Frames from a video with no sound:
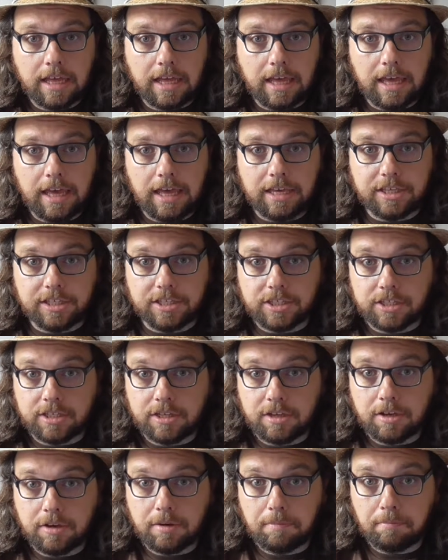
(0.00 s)

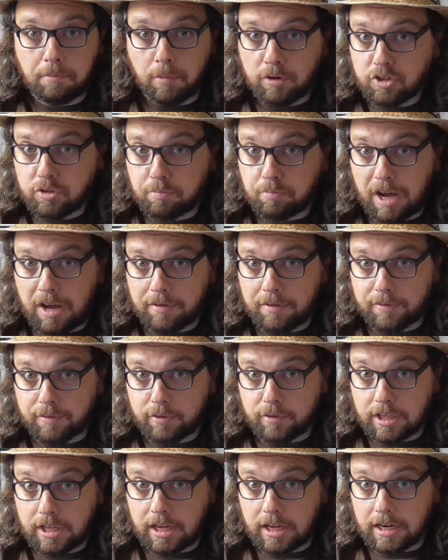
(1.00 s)
Ace, most
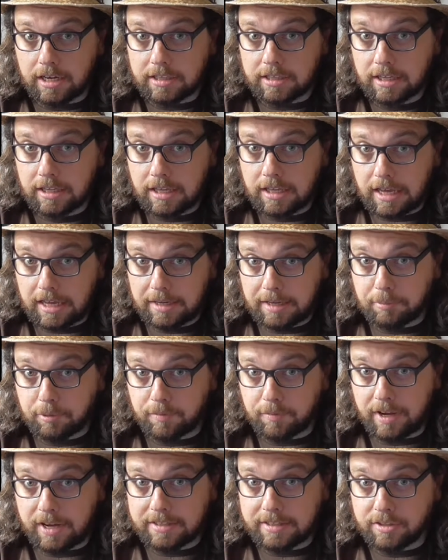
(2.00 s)
powerful card, and it
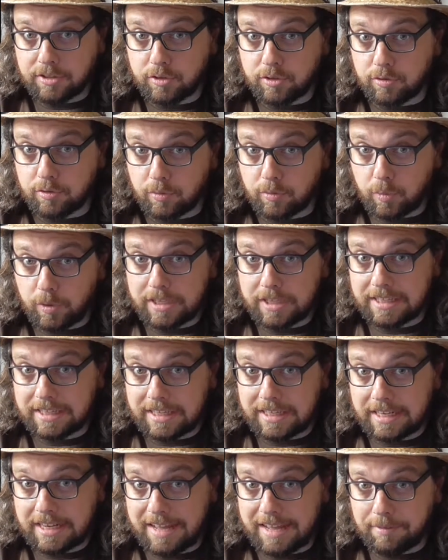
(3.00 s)
provides you with
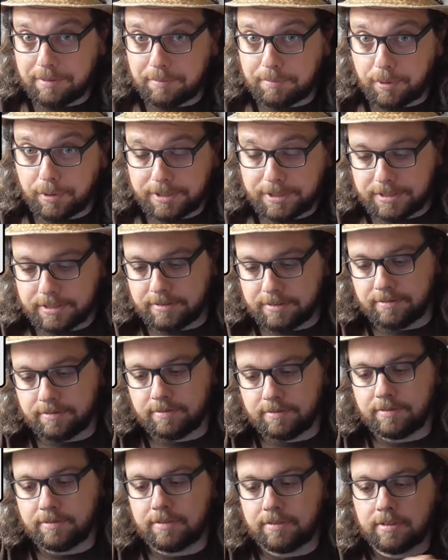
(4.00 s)
11 points.
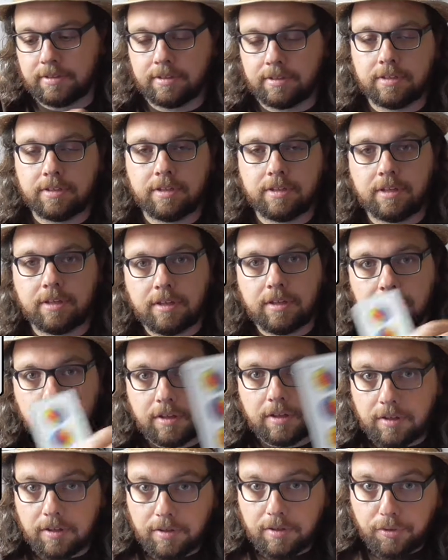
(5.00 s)

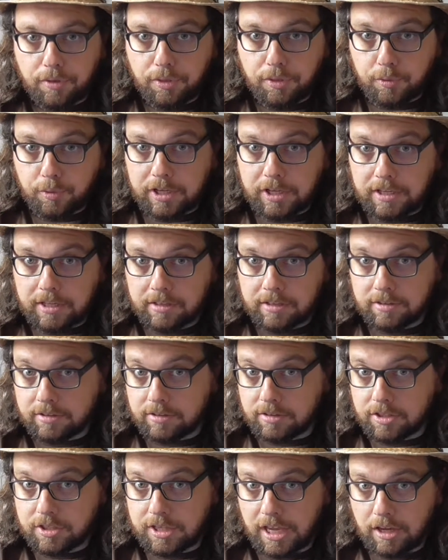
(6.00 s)
3,
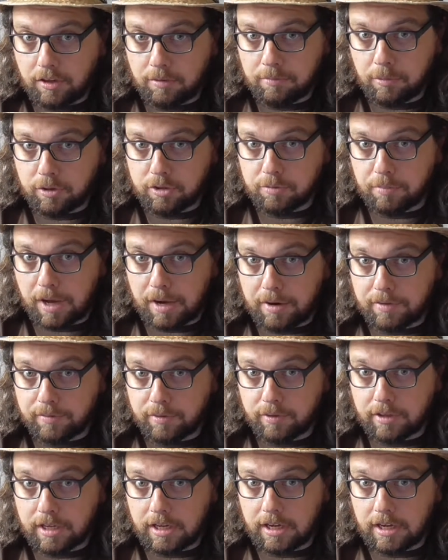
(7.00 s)
second most
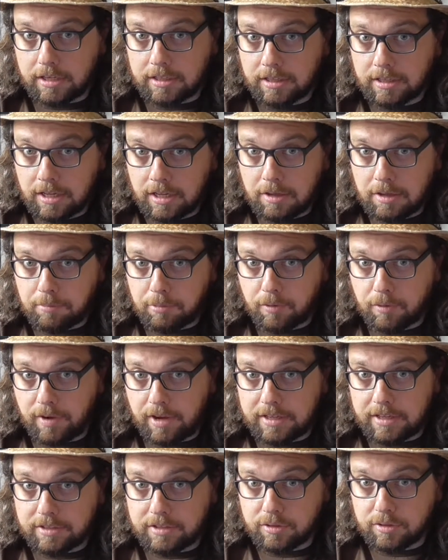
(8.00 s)
powerful card,
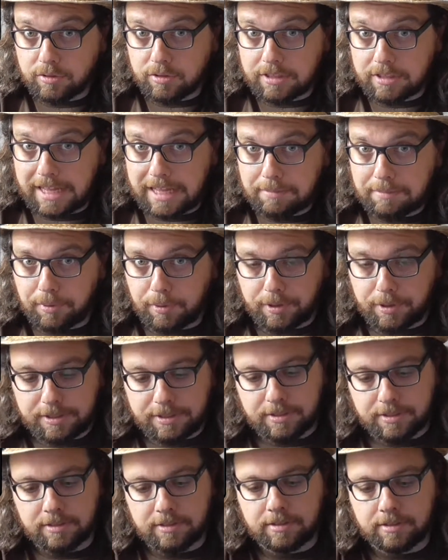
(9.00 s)
provides you 10
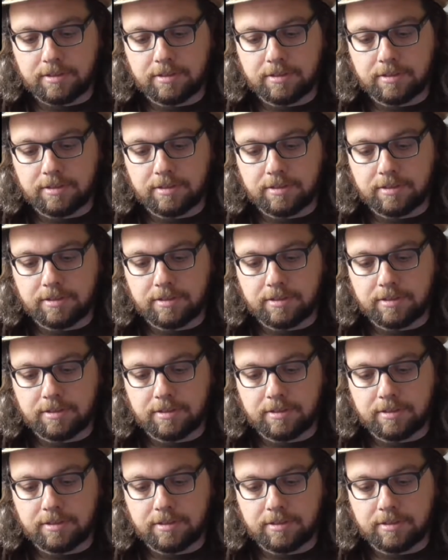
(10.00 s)
points.